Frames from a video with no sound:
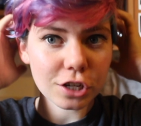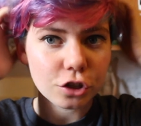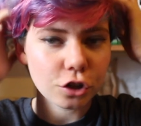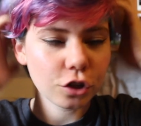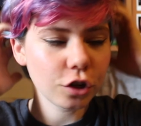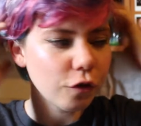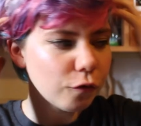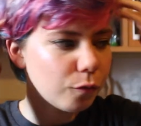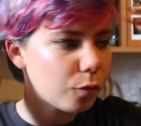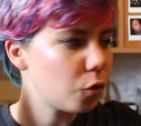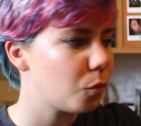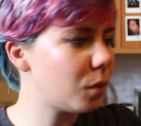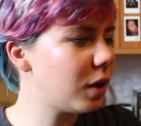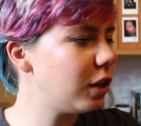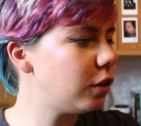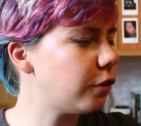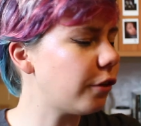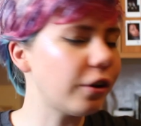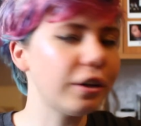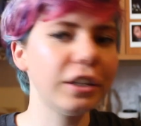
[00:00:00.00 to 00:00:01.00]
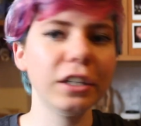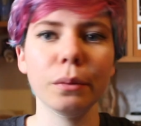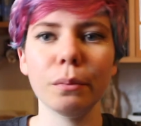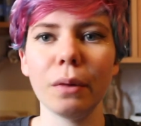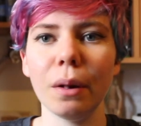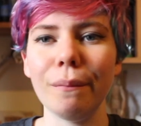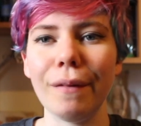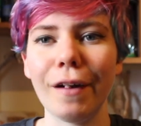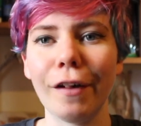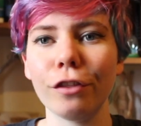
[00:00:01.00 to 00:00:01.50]
I shouldn't have put my lolly in
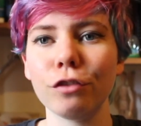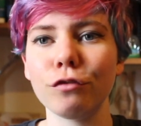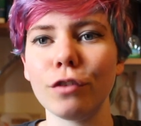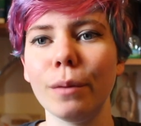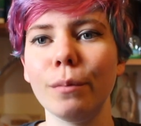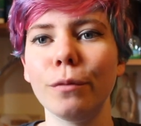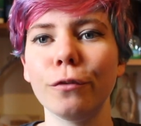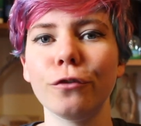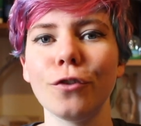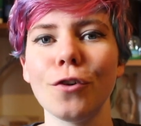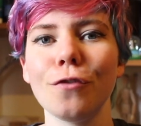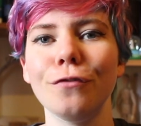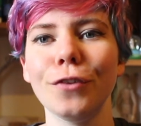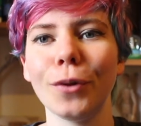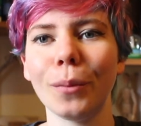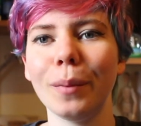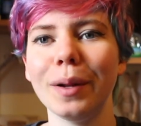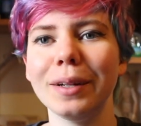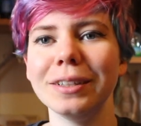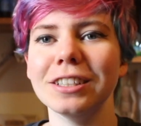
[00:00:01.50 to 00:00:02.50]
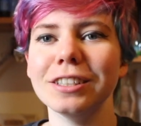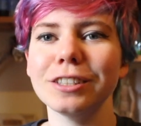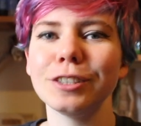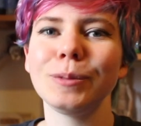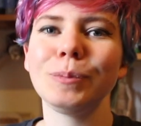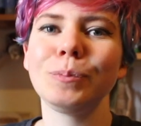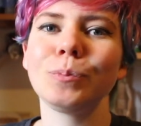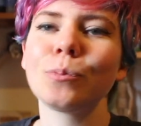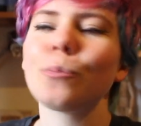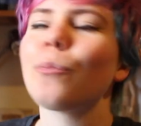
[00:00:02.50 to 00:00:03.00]
my mouth right before filming this.
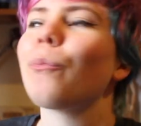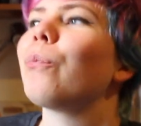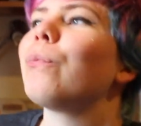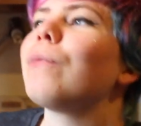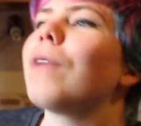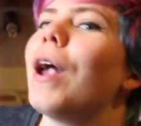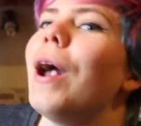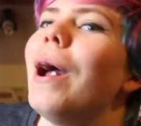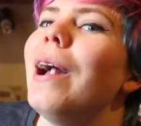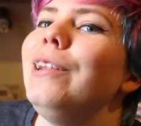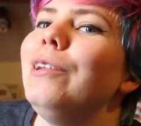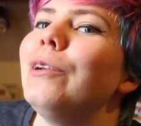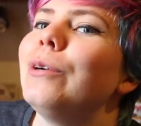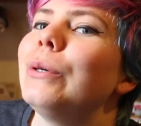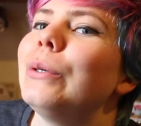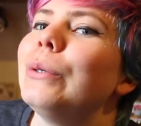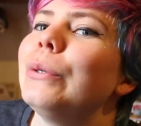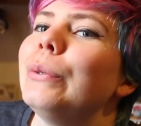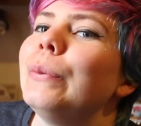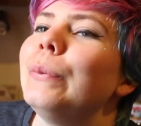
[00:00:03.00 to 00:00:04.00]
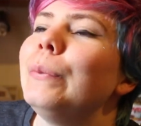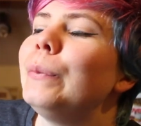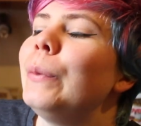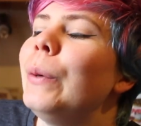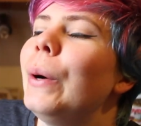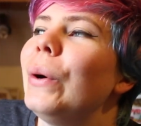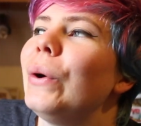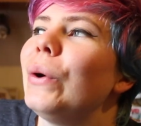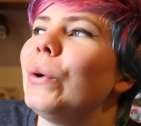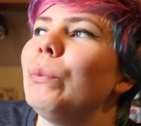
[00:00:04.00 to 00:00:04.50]
Hi y'all,
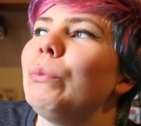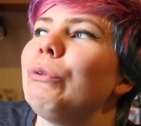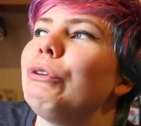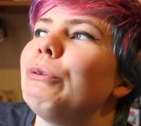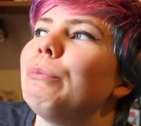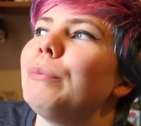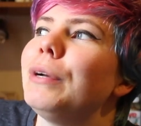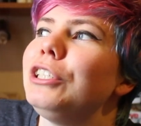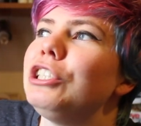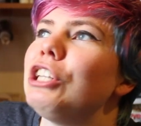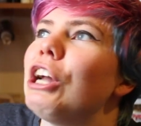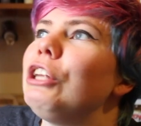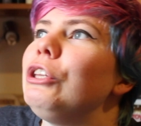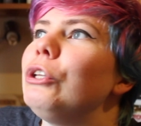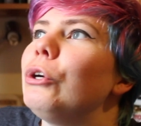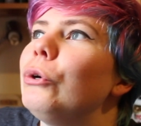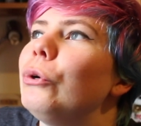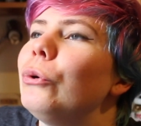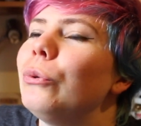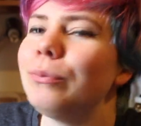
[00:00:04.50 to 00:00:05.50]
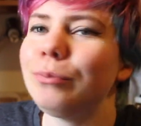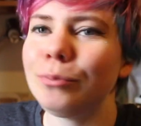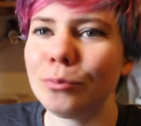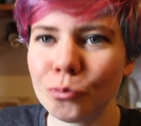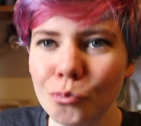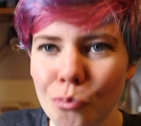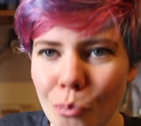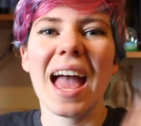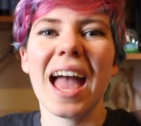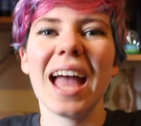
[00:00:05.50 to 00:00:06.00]
welcome to my channel. Hey,
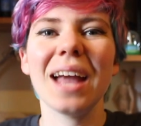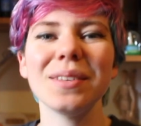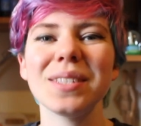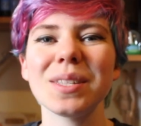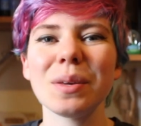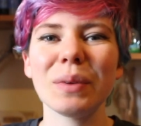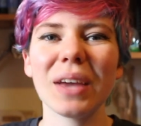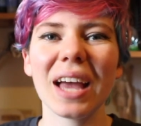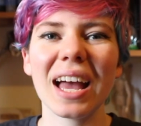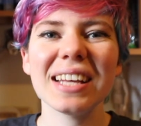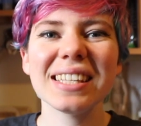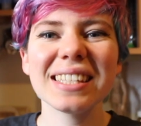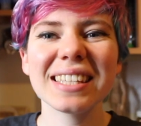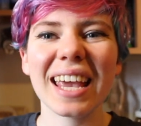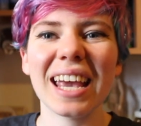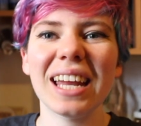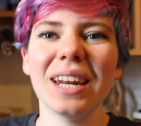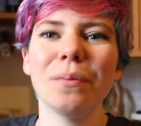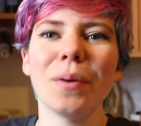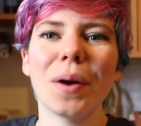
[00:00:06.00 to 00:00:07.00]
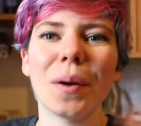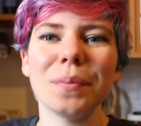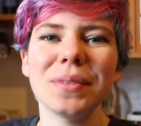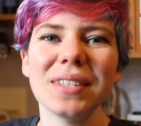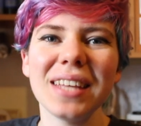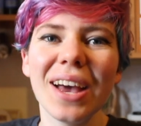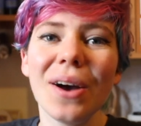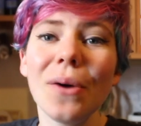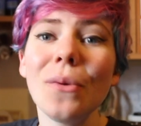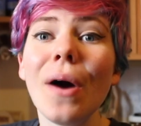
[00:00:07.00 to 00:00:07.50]
what's up you guys, Katie Pops
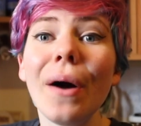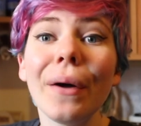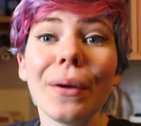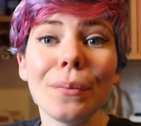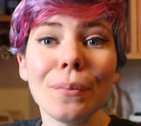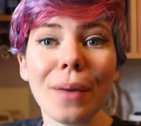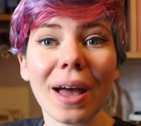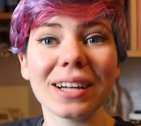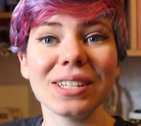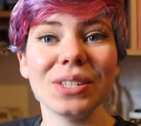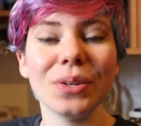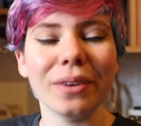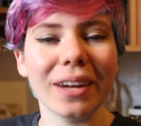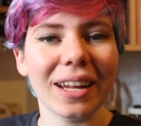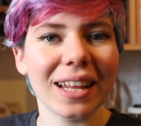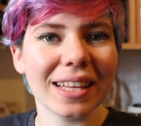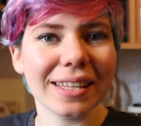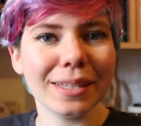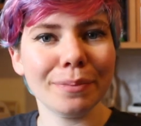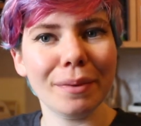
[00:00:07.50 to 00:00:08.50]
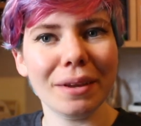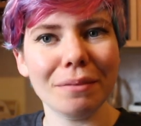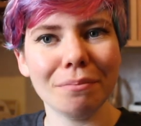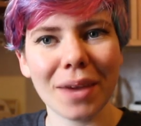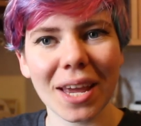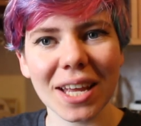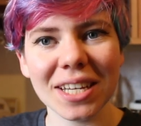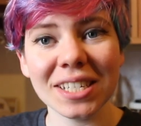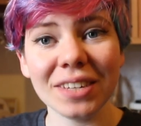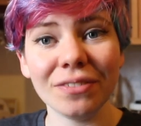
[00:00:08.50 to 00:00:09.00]
here. Welcome back to another speed
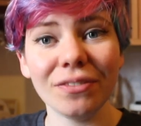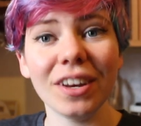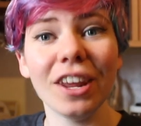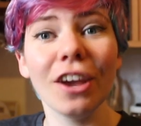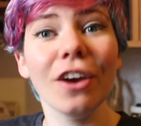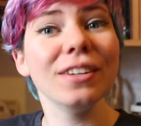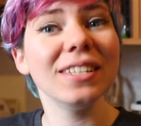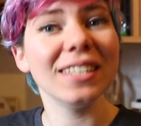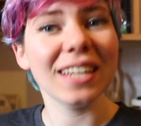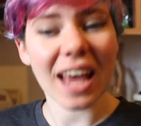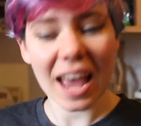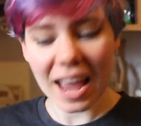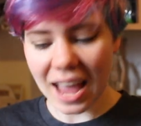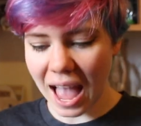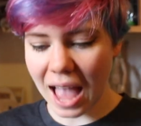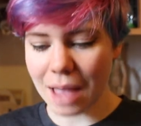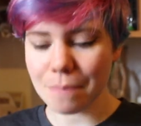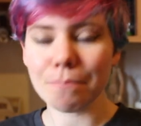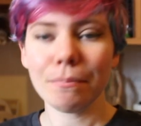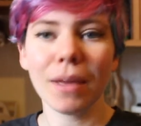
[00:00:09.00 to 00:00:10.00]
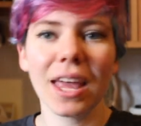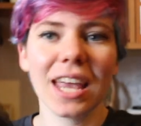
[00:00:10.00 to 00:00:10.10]
painting video. Today I'm